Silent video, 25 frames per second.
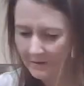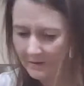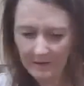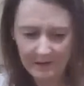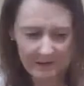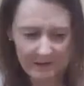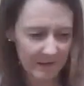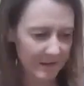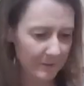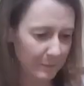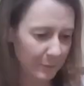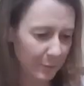
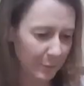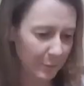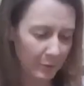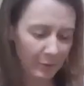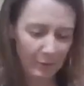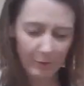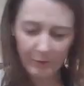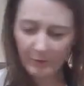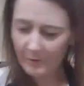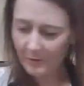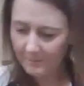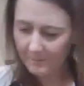just
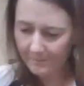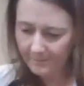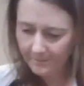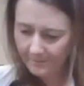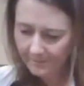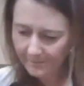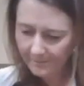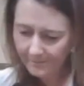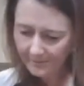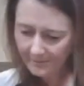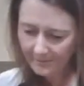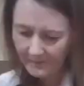spoon
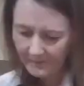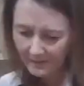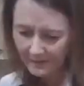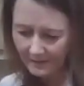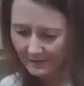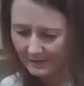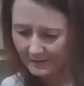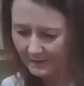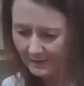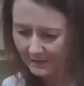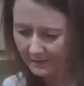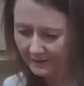
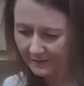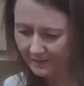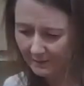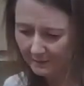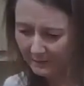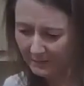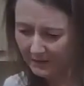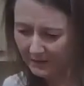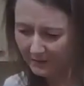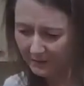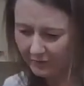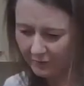the
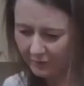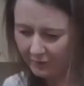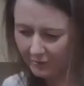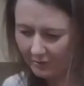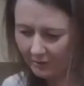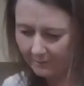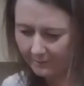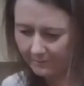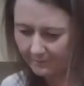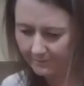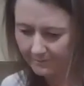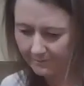
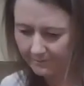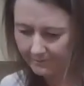mixture